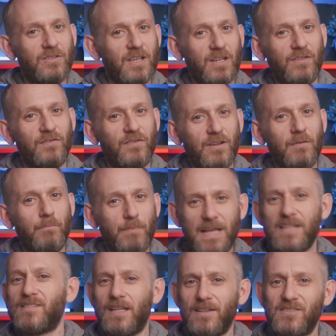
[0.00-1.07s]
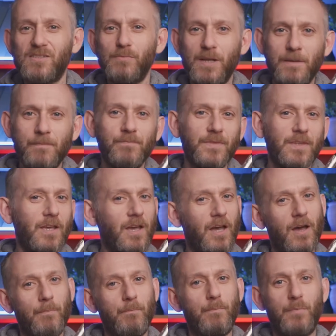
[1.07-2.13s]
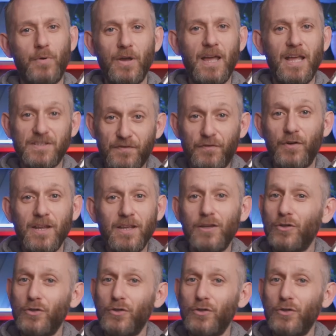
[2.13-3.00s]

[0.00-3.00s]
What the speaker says: kind of made sense to me, but it's free.